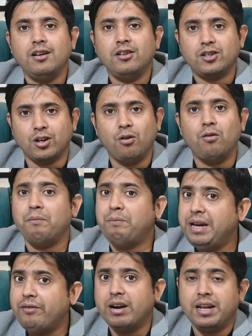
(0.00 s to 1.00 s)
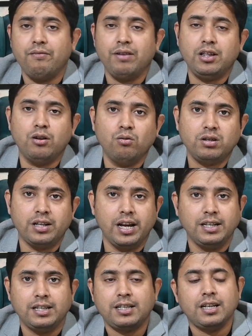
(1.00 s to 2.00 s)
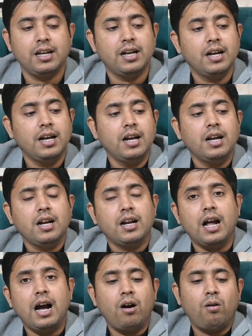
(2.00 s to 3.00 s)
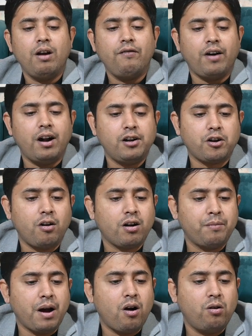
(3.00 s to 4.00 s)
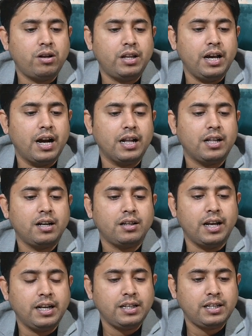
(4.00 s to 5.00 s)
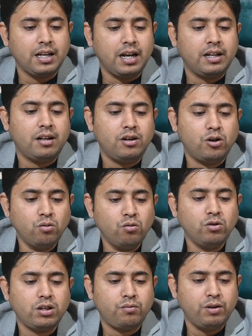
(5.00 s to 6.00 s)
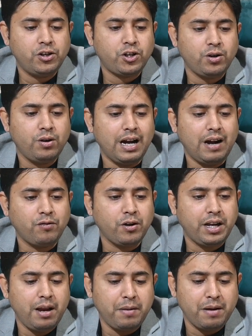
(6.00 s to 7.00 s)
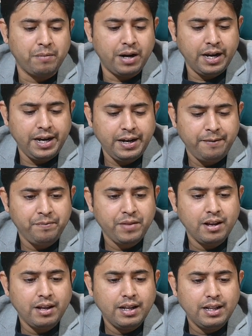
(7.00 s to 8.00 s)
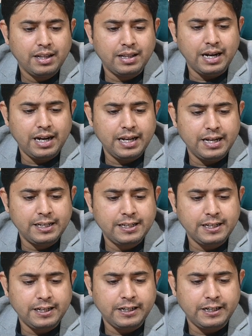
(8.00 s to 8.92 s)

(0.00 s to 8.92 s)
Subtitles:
So be ready with those things. Now, if I talk about the other things and the do's which you have to keep in mind, that is,